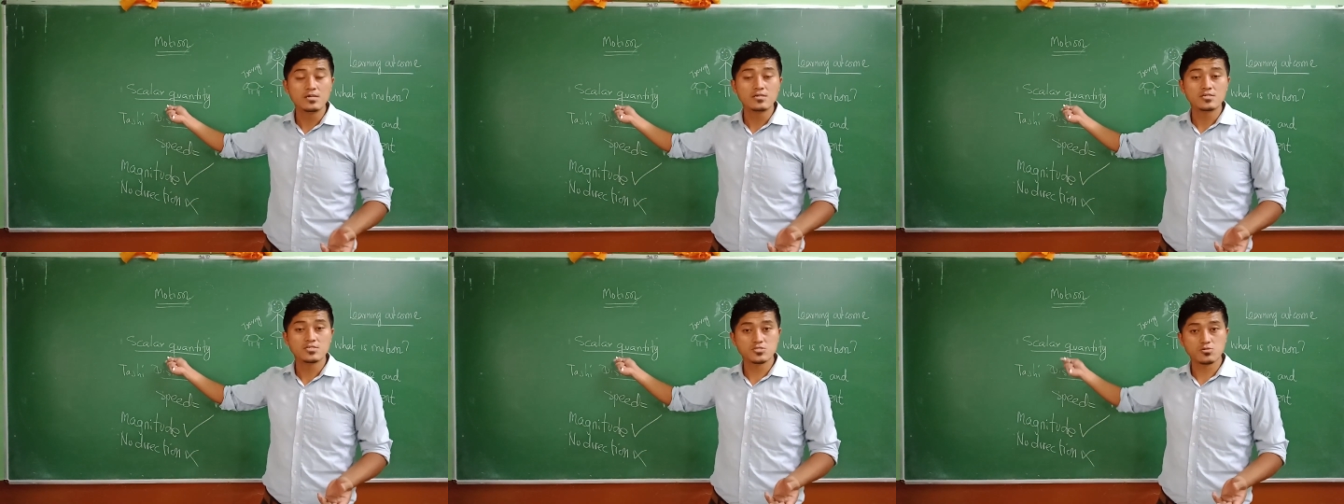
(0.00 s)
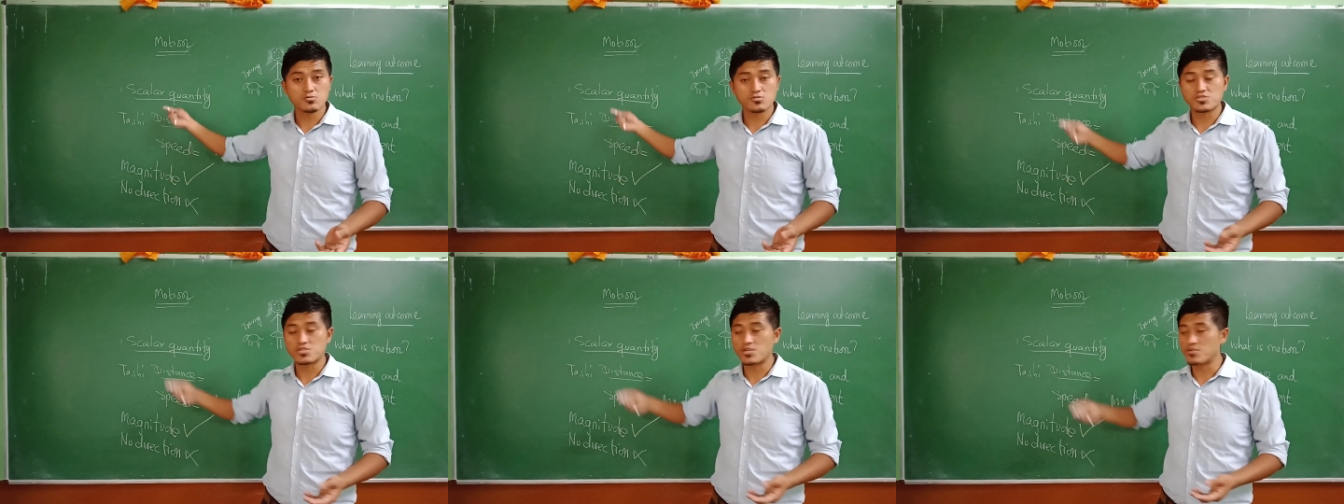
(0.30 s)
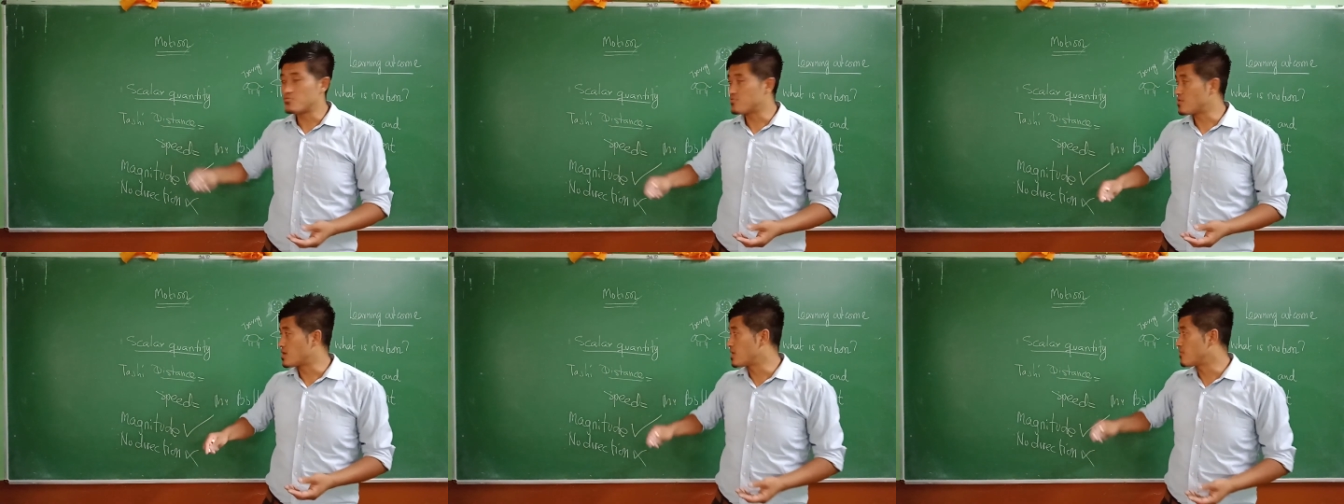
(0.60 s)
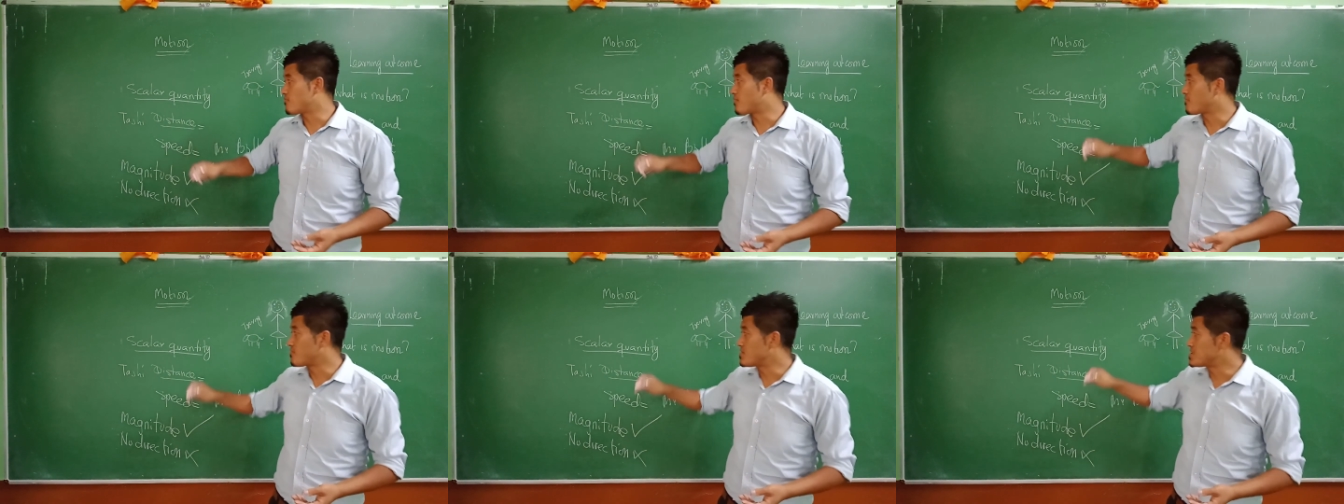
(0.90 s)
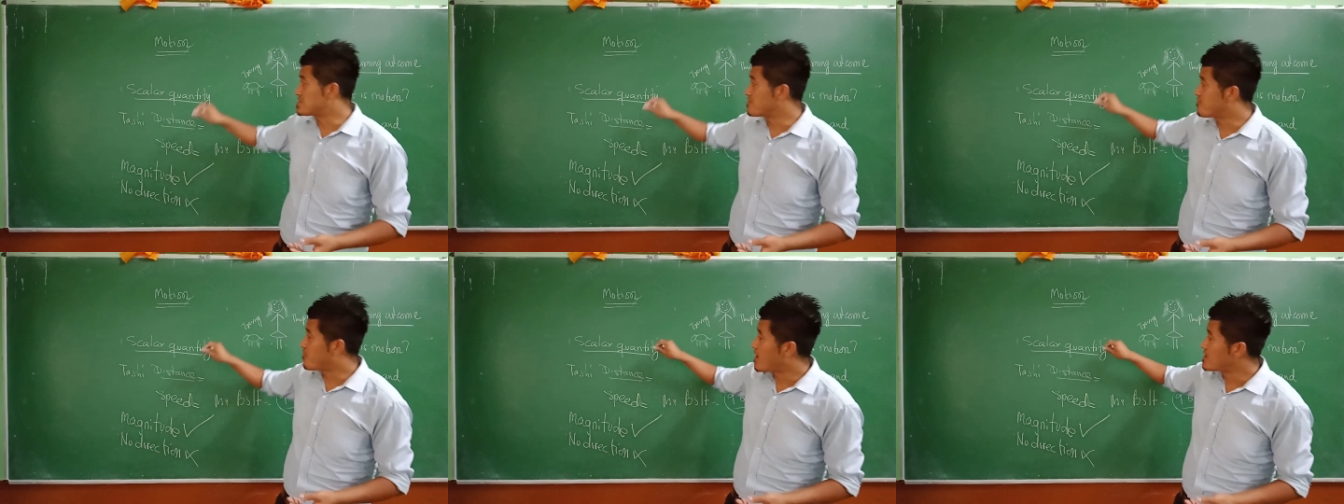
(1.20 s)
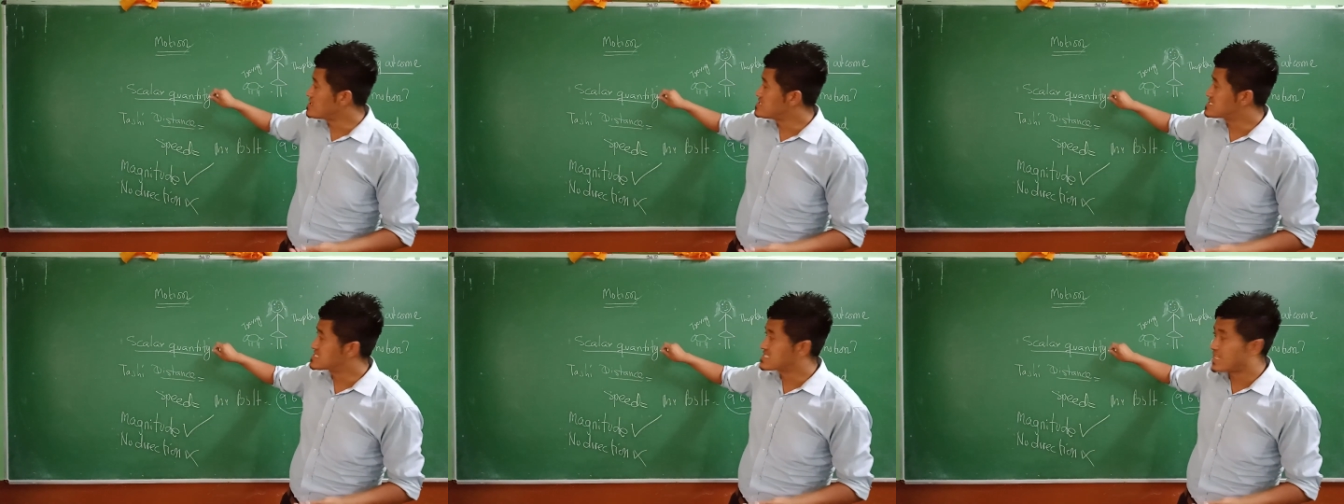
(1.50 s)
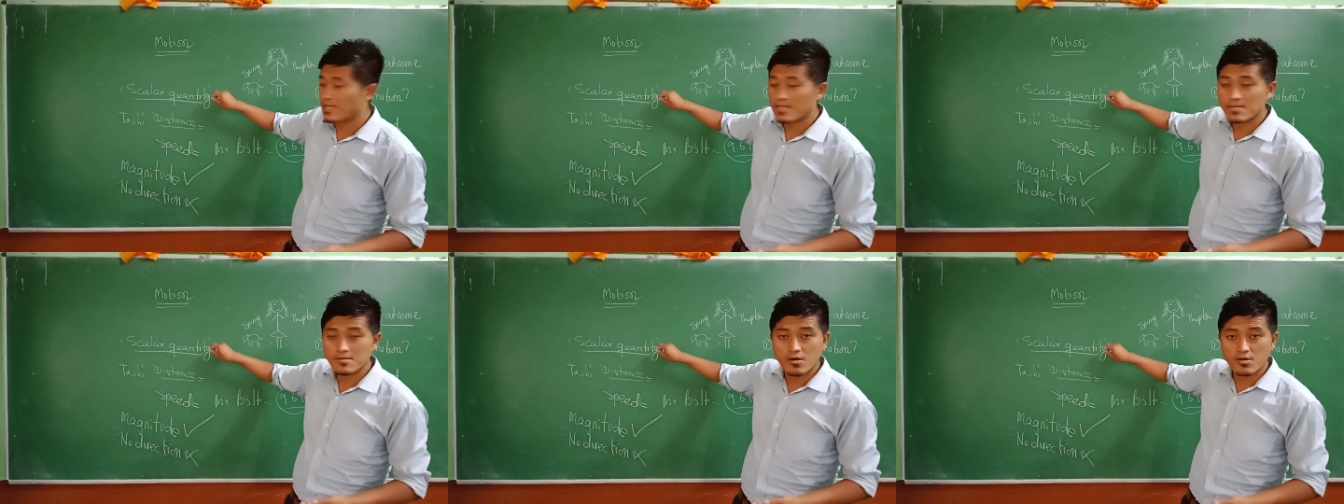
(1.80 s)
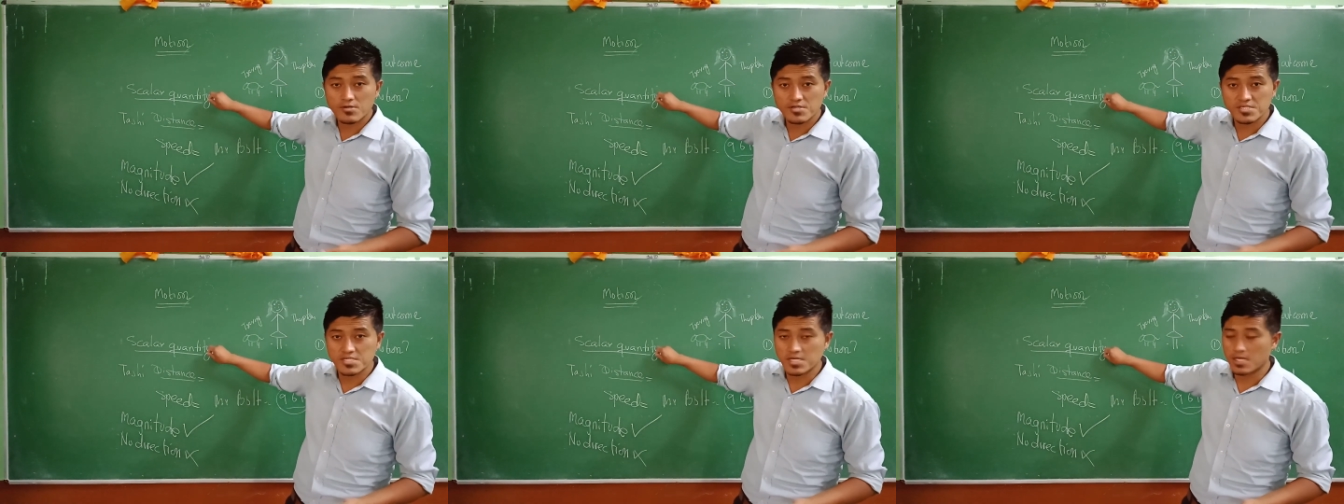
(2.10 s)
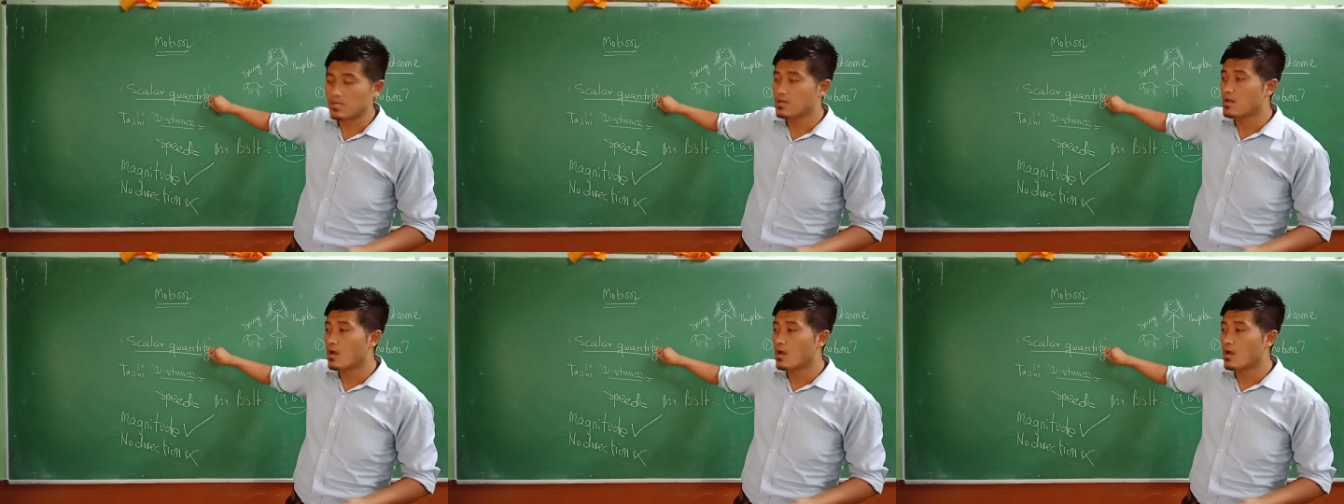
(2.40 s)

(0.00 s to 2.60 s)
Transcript: So generally, when we define scalar quantity,